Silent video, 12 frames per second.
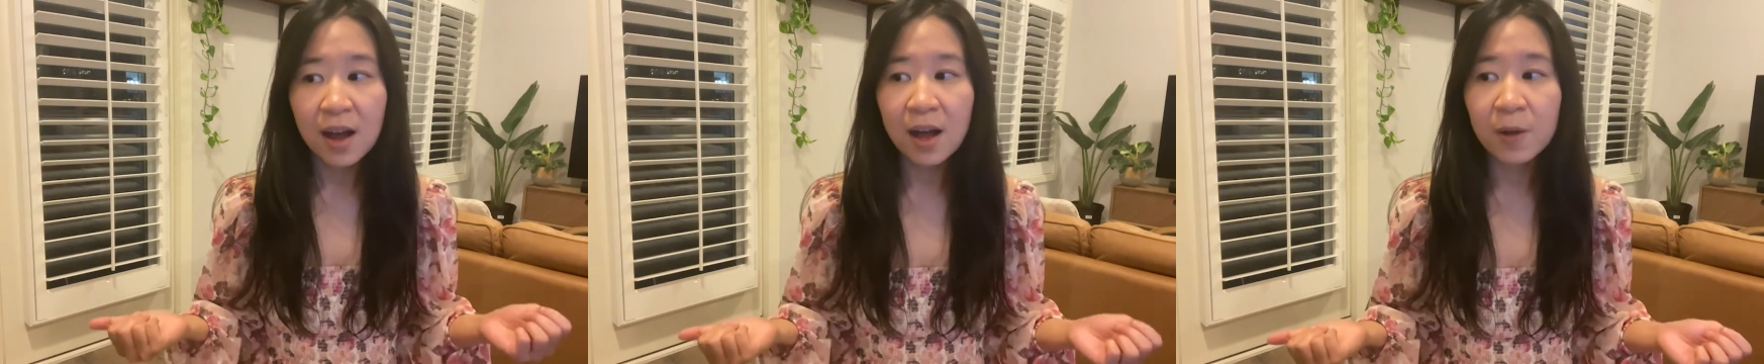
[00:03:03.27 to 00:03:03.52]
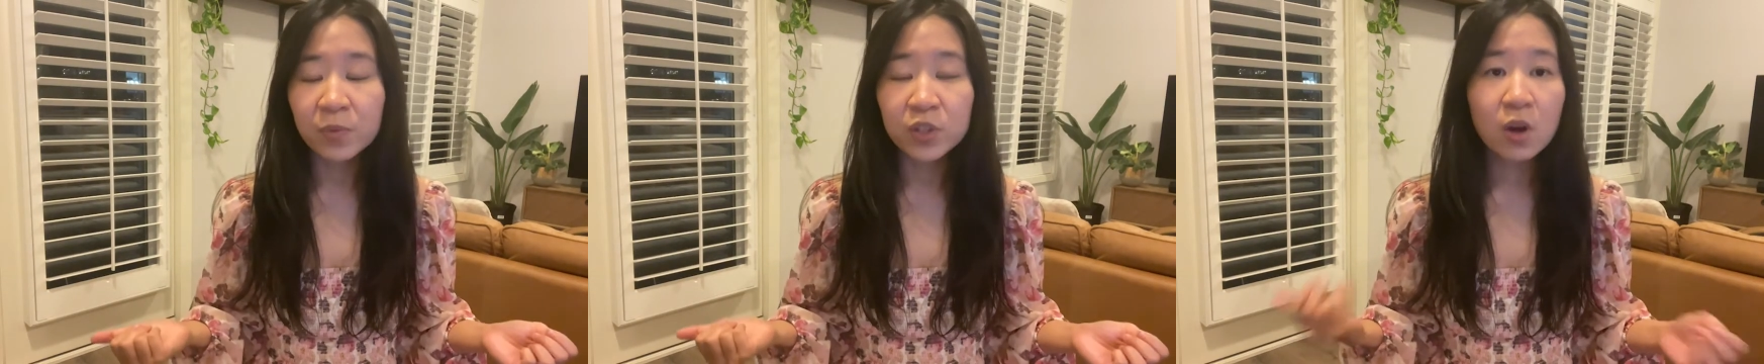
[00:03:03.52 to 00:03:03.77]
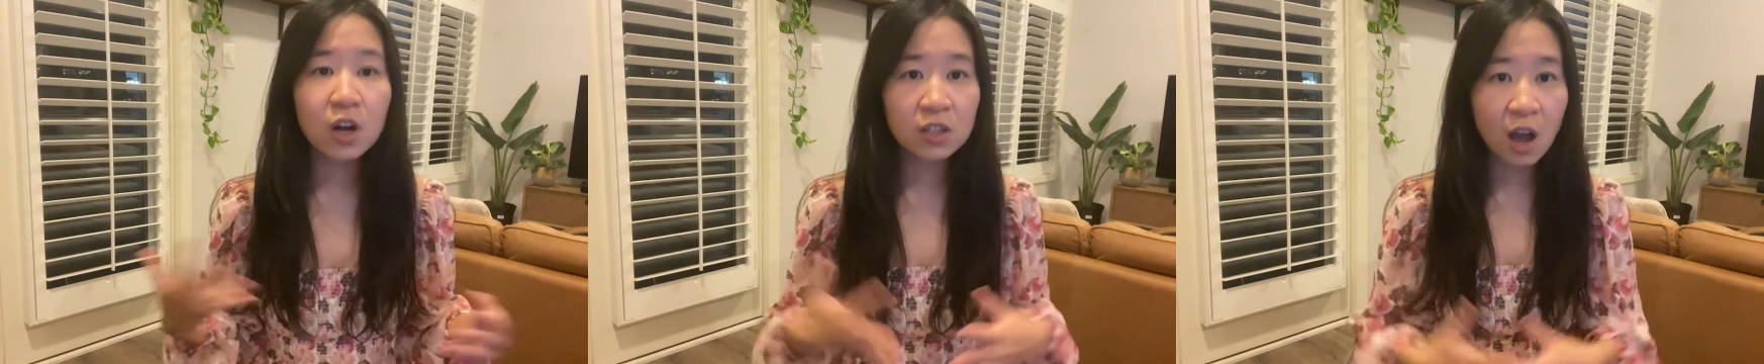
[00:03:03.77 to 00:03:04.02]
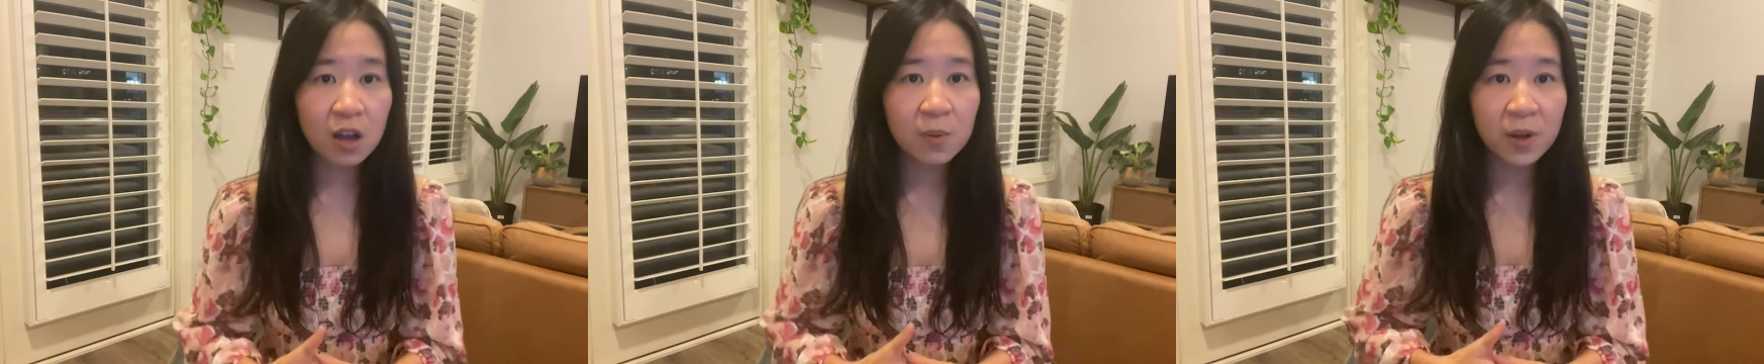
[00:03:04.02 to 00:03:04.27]
Um, so I'll
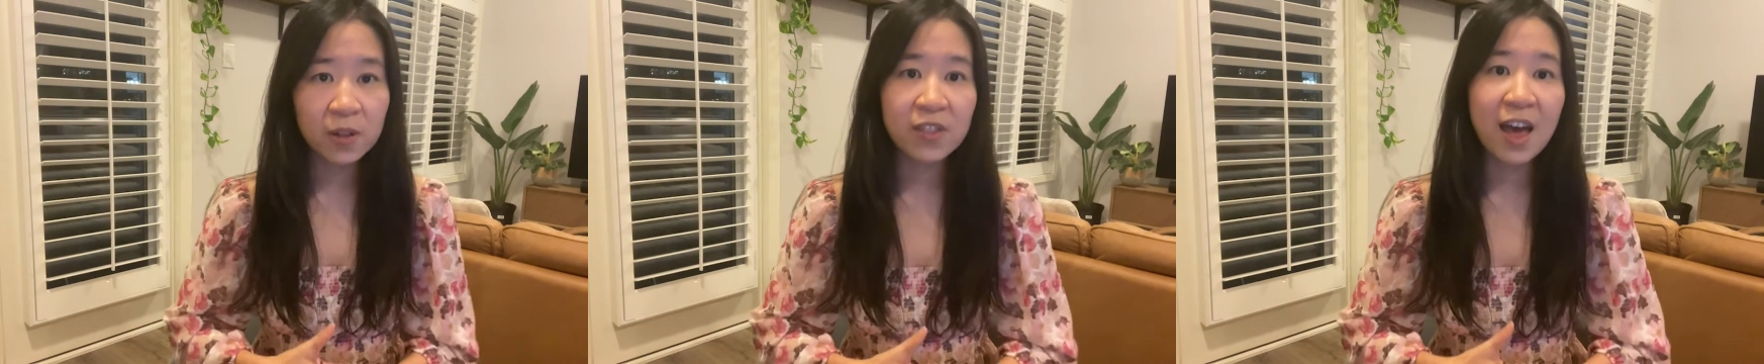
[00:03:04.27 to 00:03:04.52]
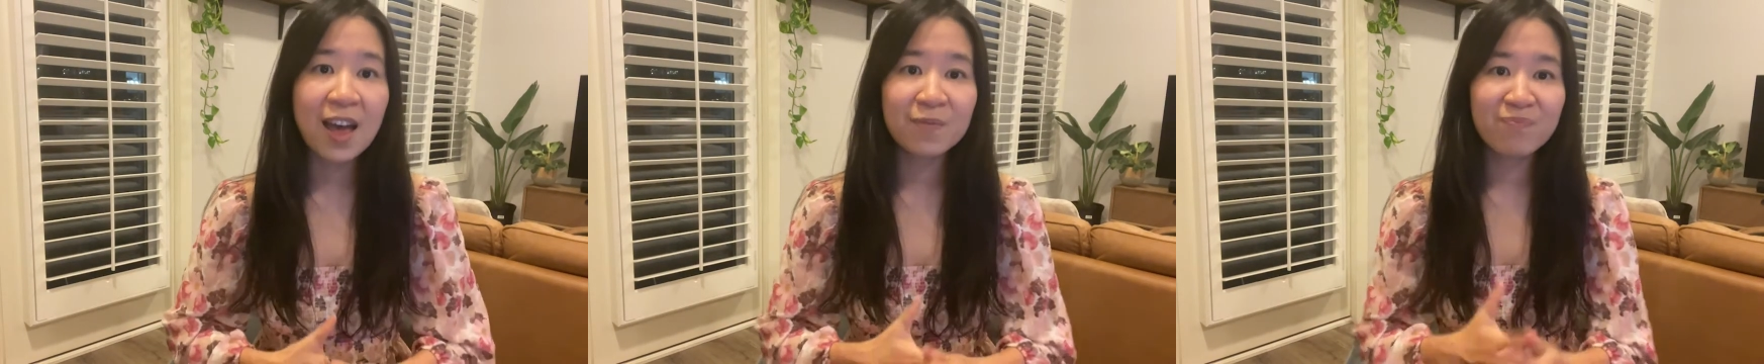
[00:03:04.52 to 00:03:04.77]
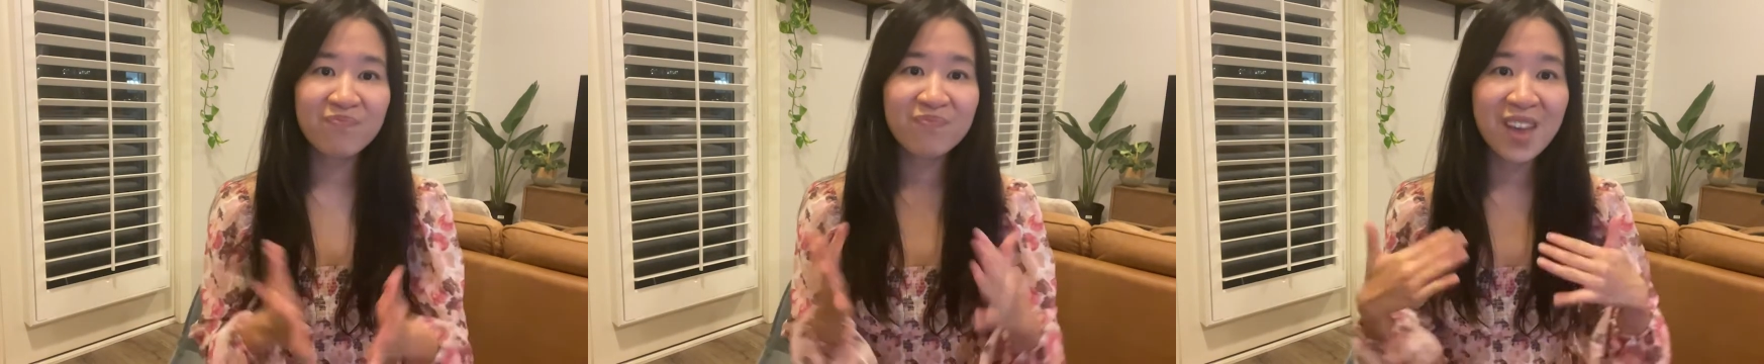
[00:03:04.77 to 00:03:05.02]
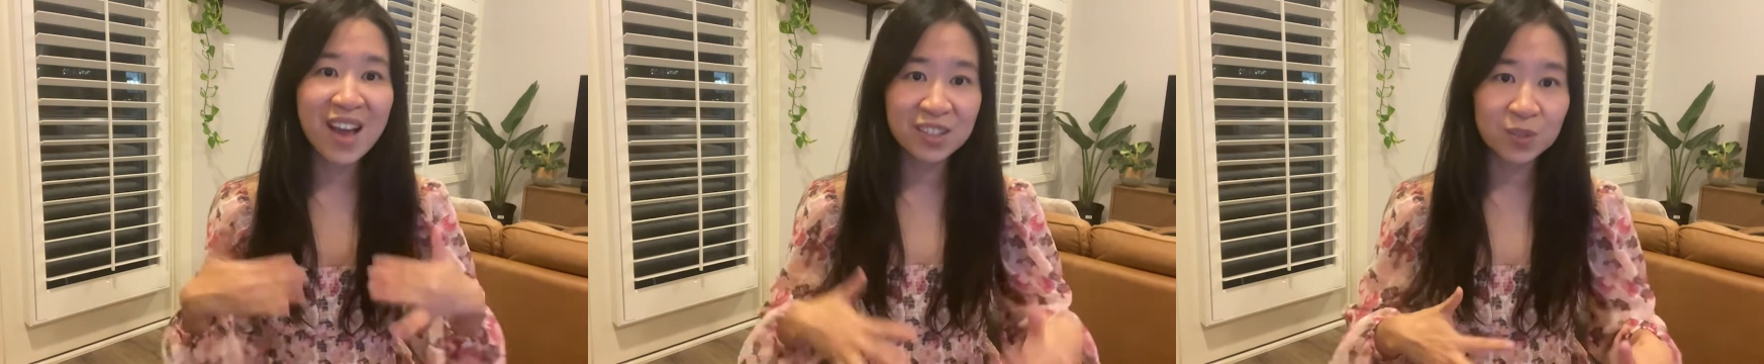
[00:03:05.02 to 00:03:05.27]
talk about that
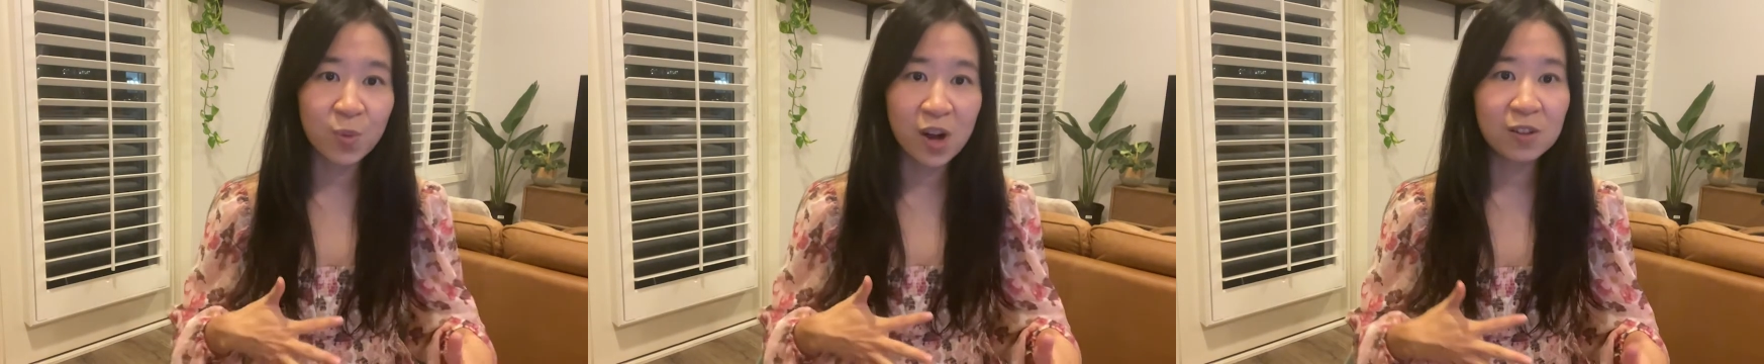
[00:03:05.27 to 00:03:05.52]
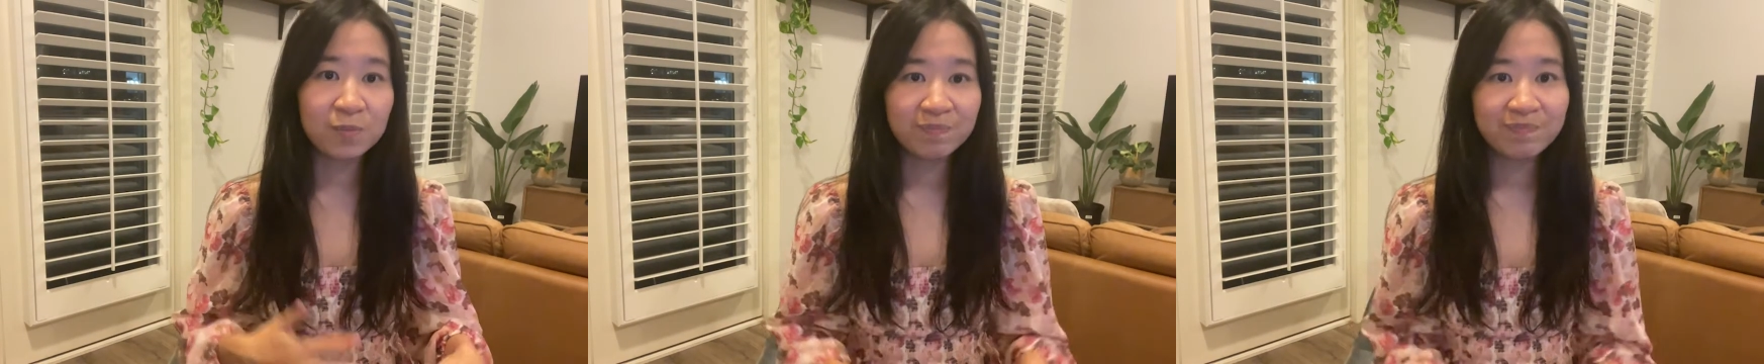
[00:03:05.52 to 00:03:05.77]
as well.